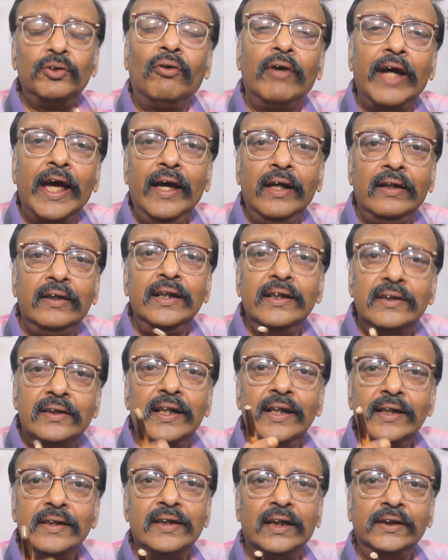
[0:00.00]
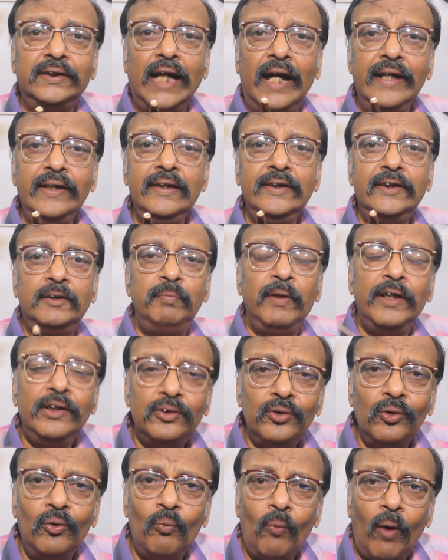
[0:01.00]
Okay, this is a Chinese pen,
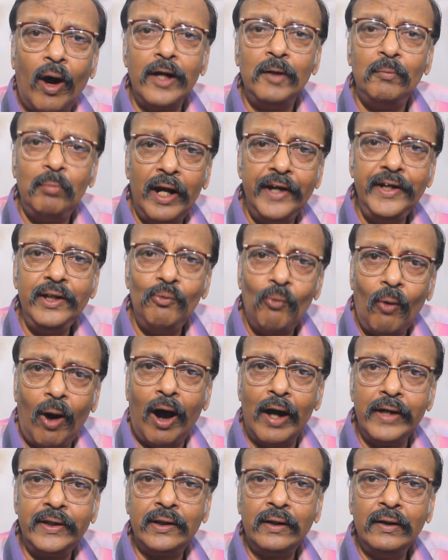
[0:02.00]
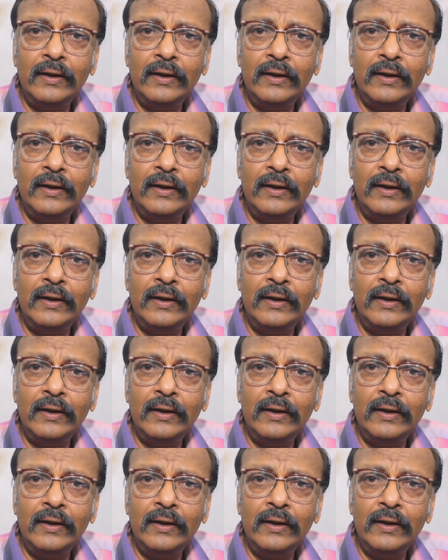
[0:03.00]
so bloody what?